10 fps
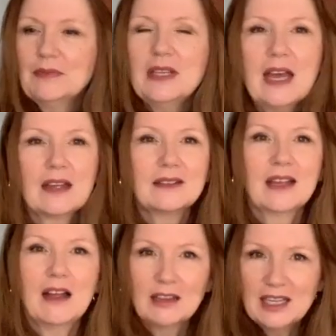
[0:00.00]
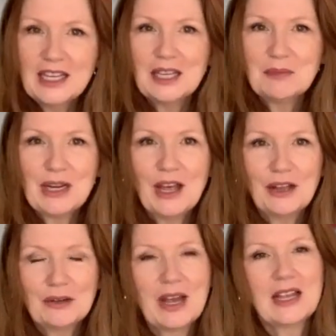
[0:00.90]
yeah, I'll link it
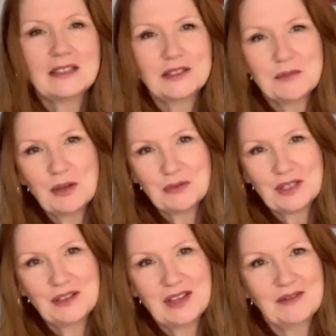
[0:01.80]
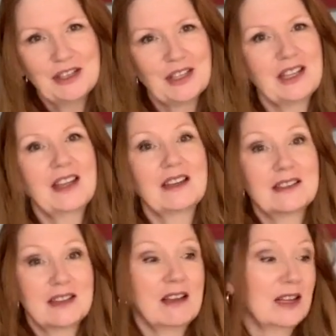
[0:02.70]
below and you might want to go and have a look at that
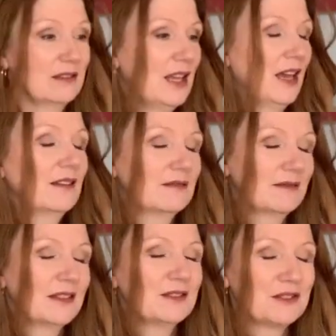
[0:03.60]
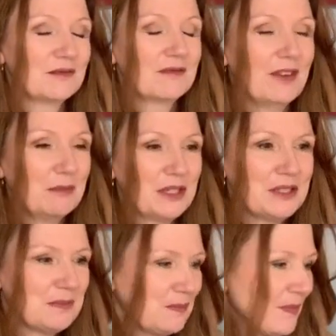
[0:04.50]
because I, yeah, it's fabulous.